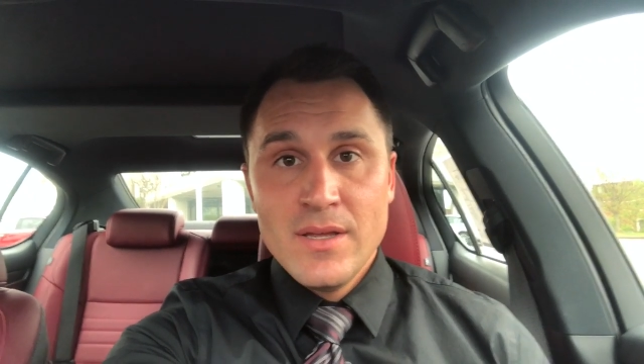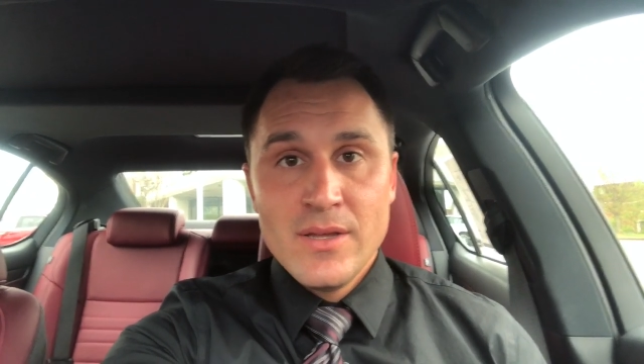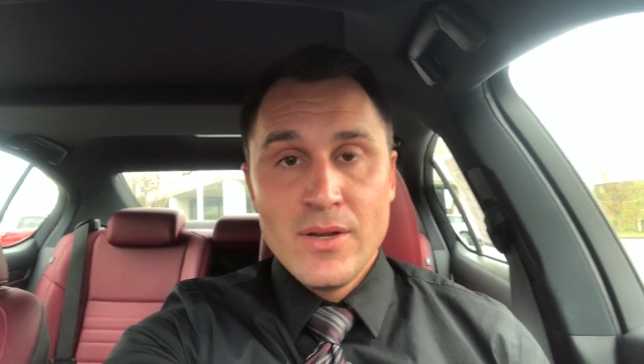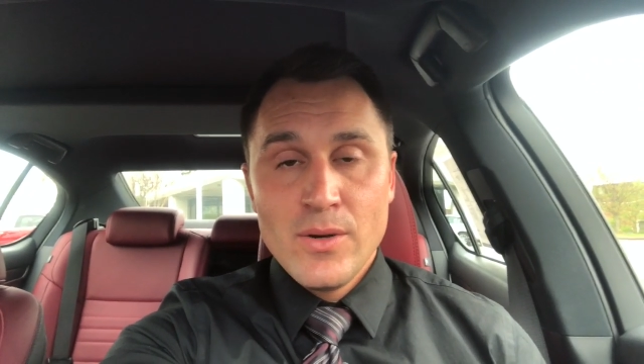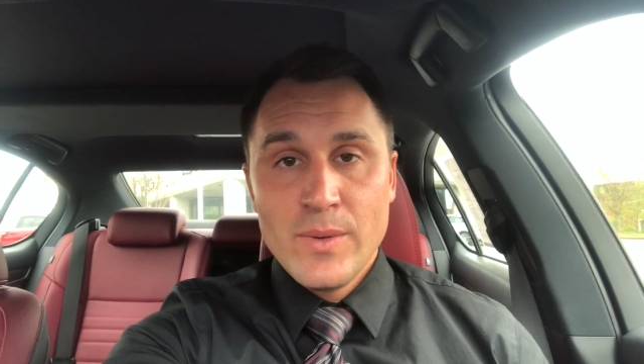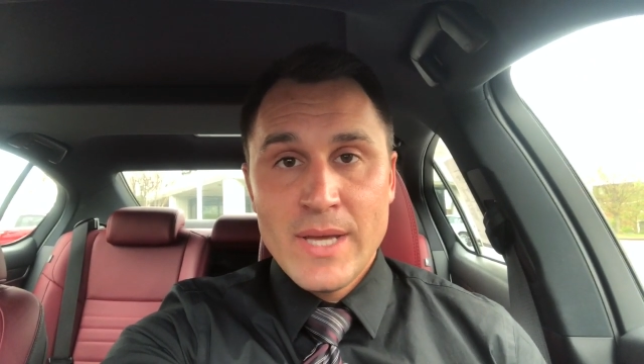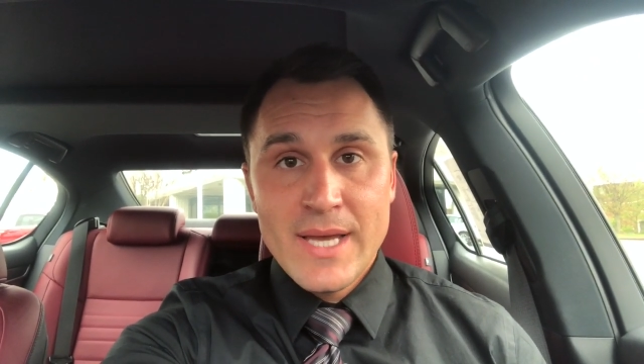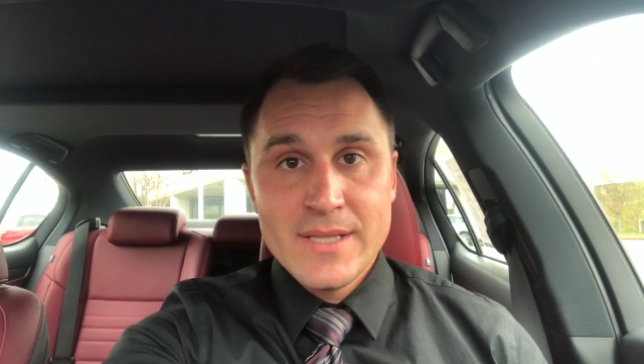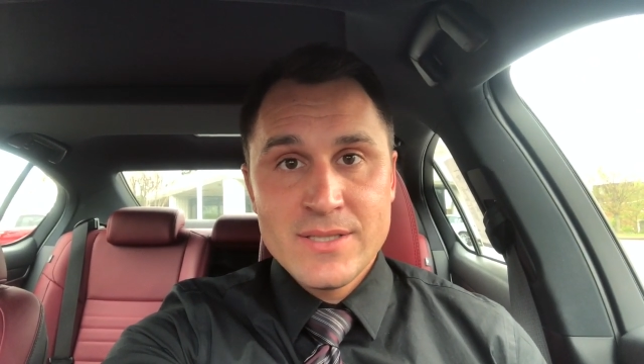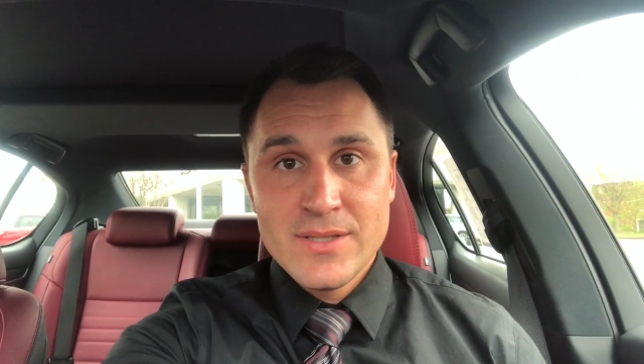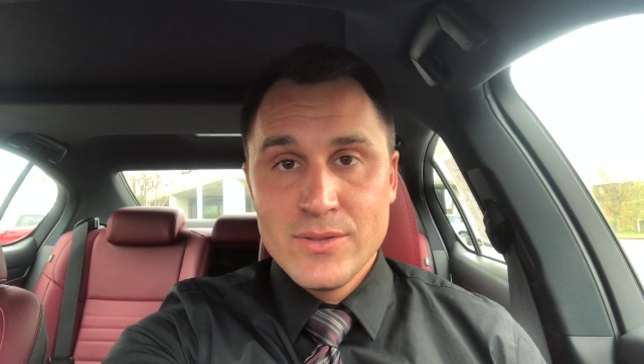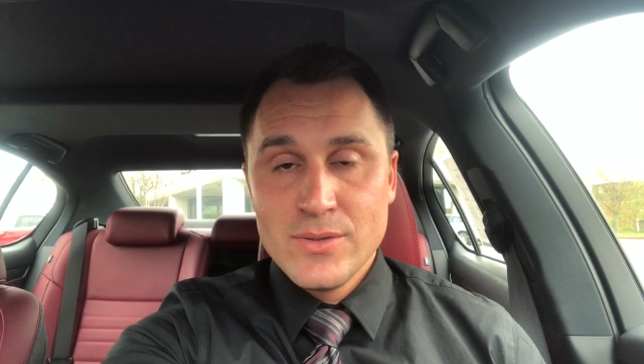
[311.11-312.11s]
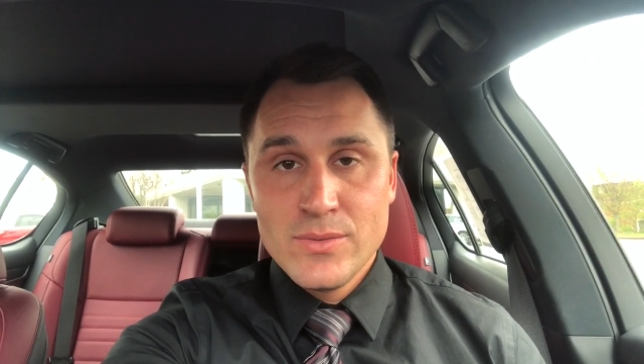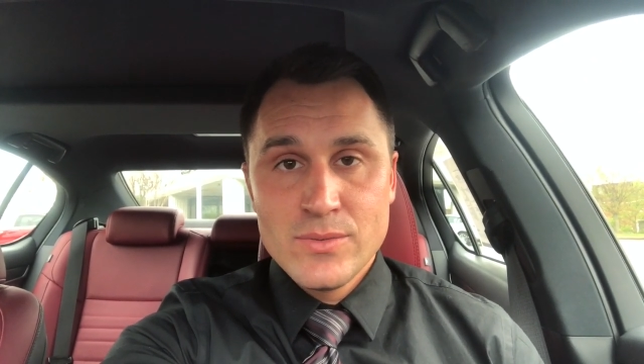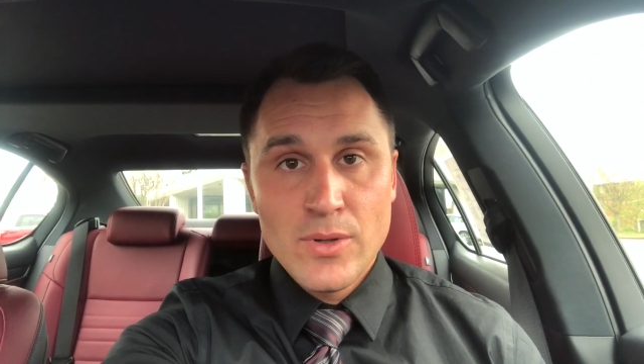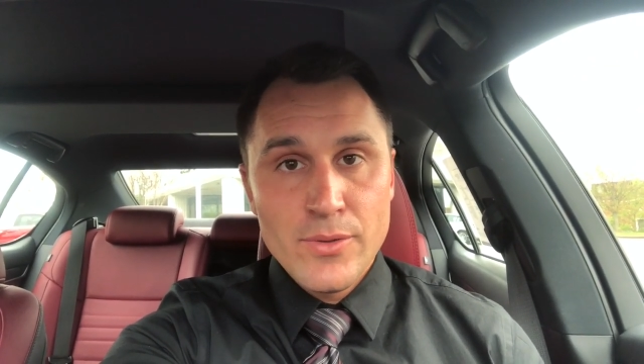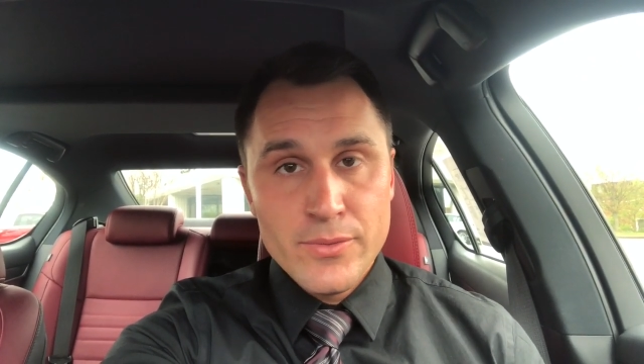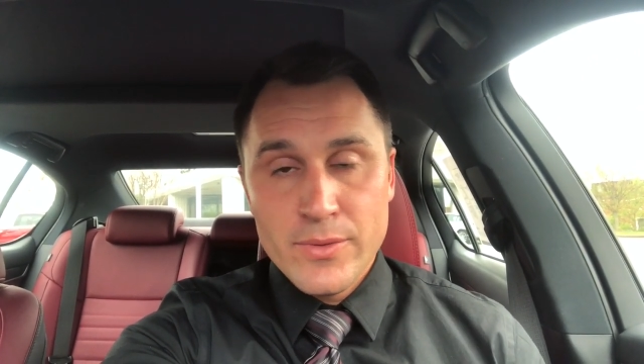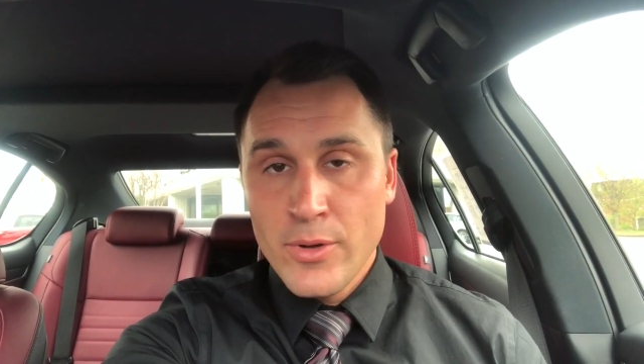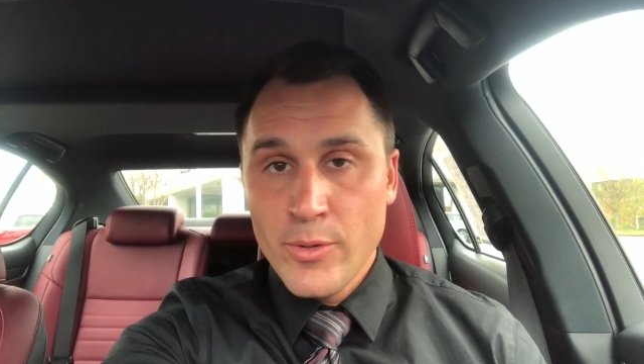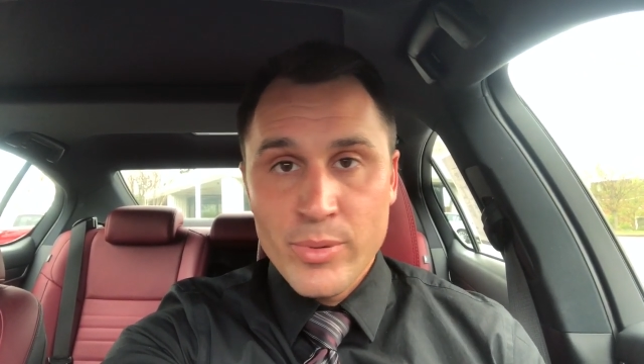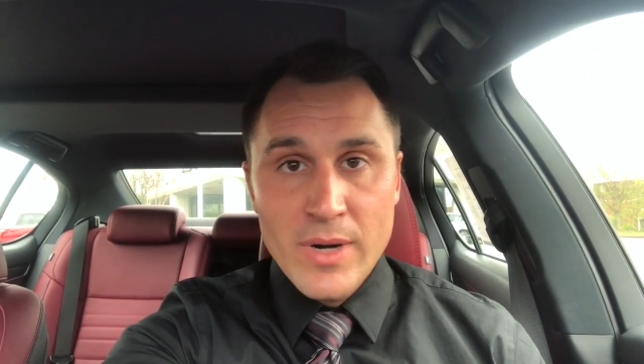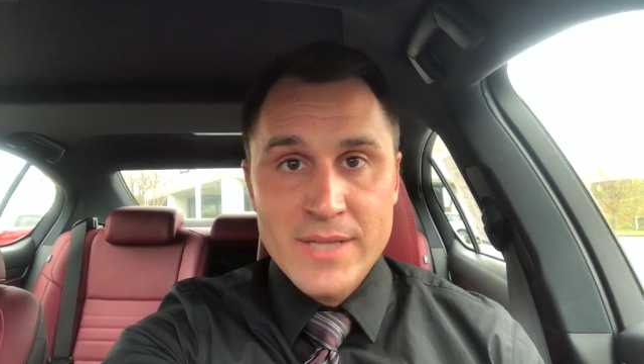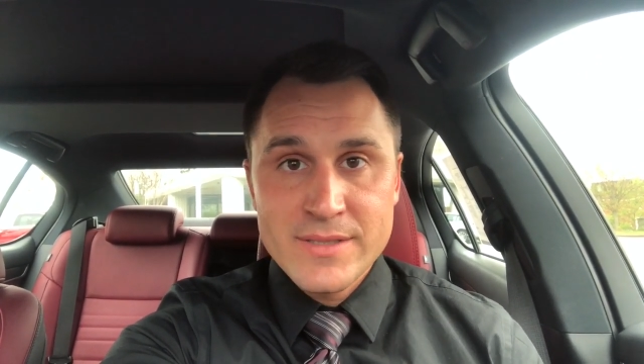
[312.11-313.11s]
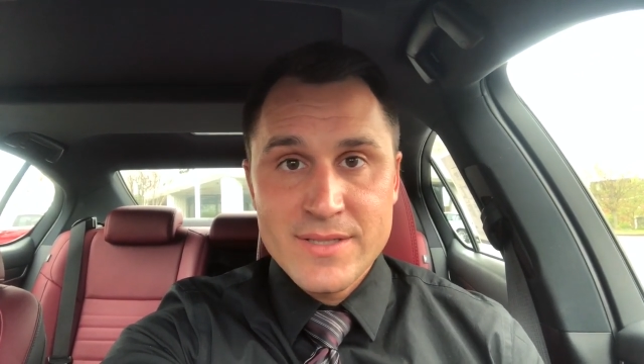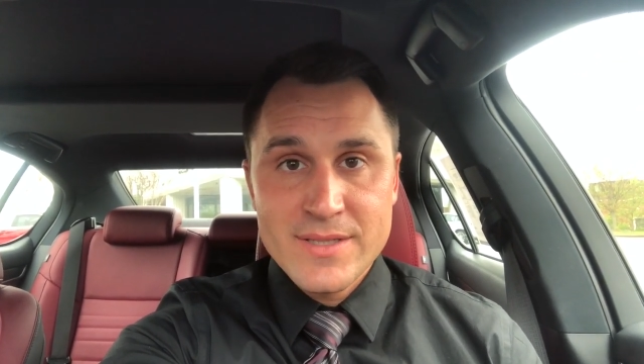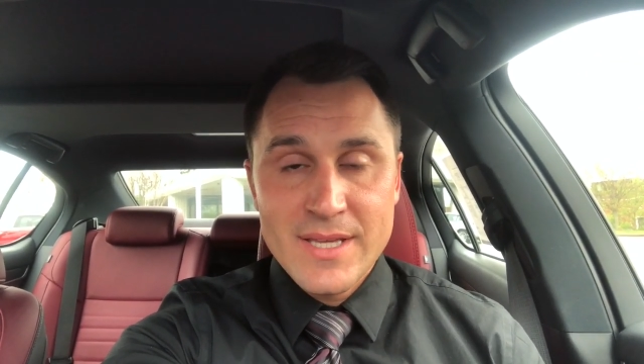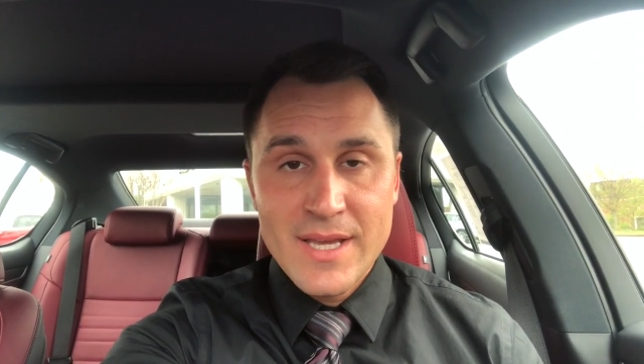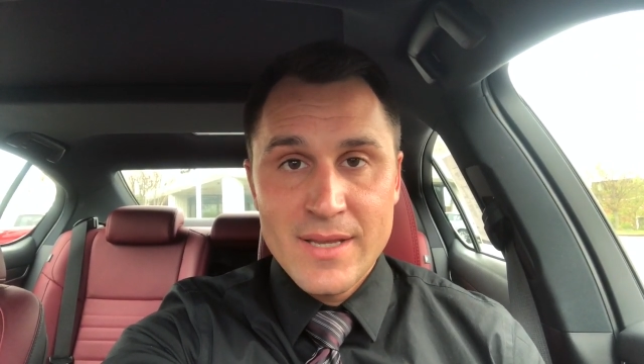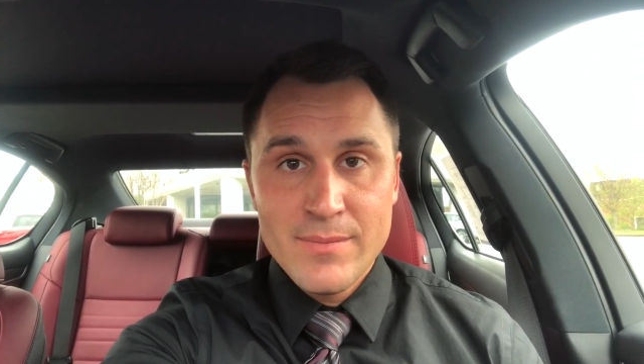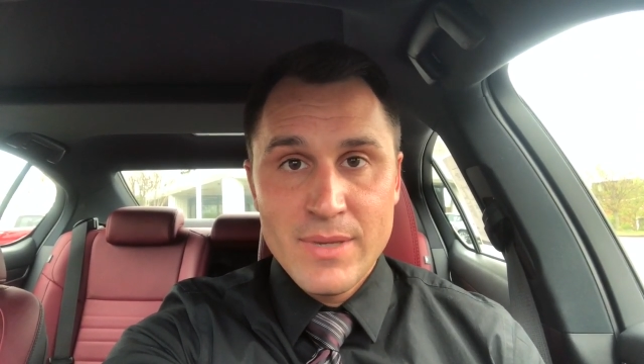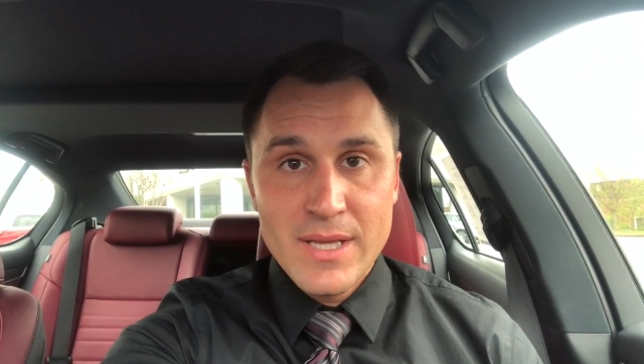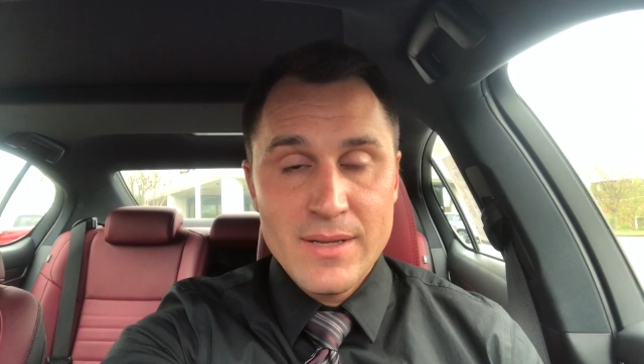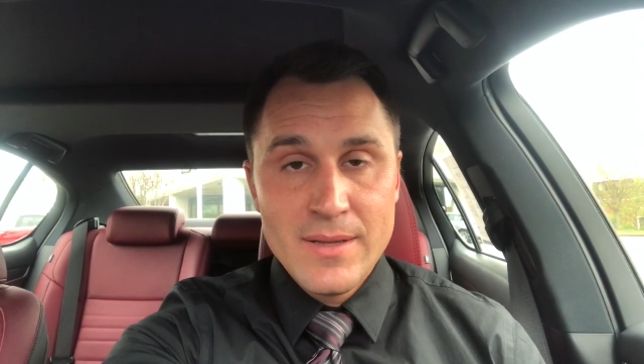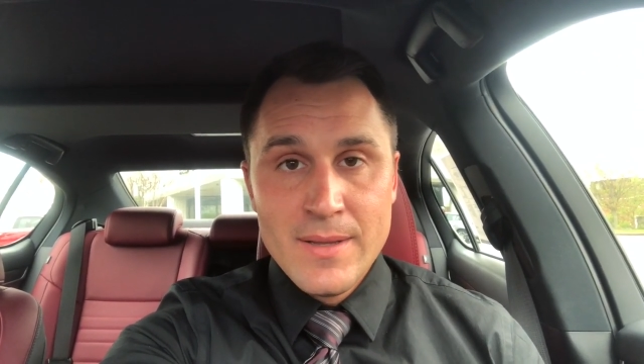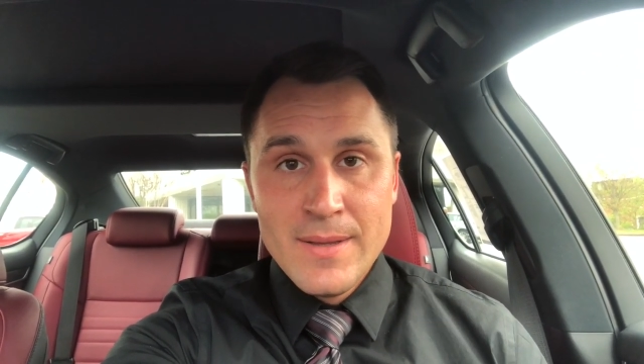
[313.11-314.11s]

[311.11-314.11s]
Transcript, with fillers: you know, we had to go through the whole process again. But